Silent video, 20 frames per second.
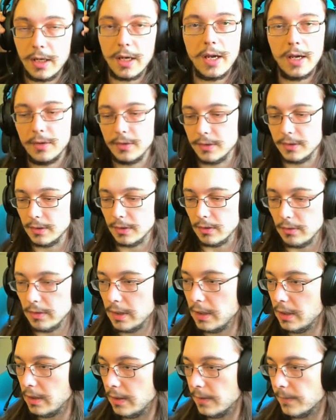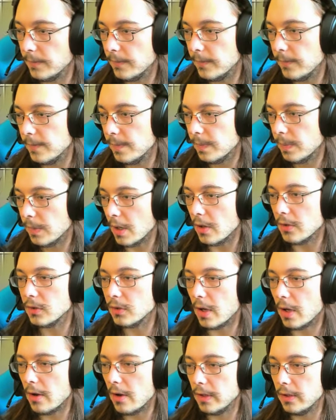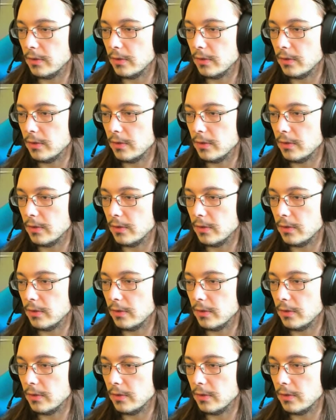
how's it going? Also, how are you,